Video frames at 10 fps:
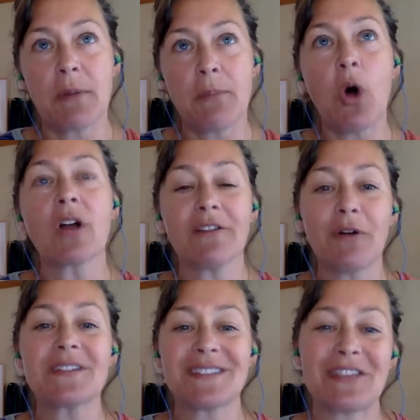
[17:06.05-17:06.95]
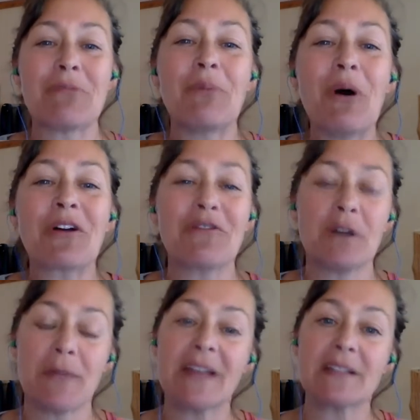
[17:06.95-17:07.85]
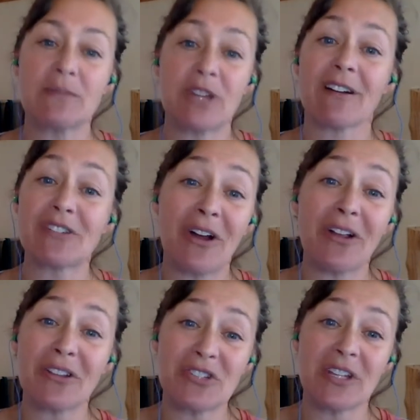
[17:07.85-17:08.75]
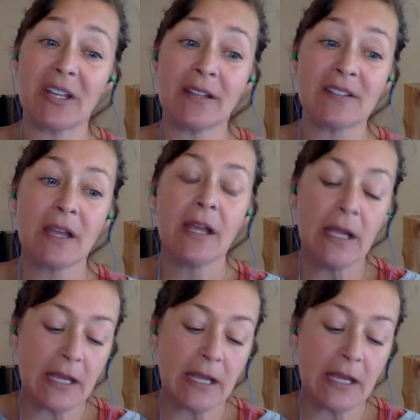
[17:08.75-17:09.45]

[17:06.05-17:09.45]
The bulk of what's the bulk of what makes up gerontology is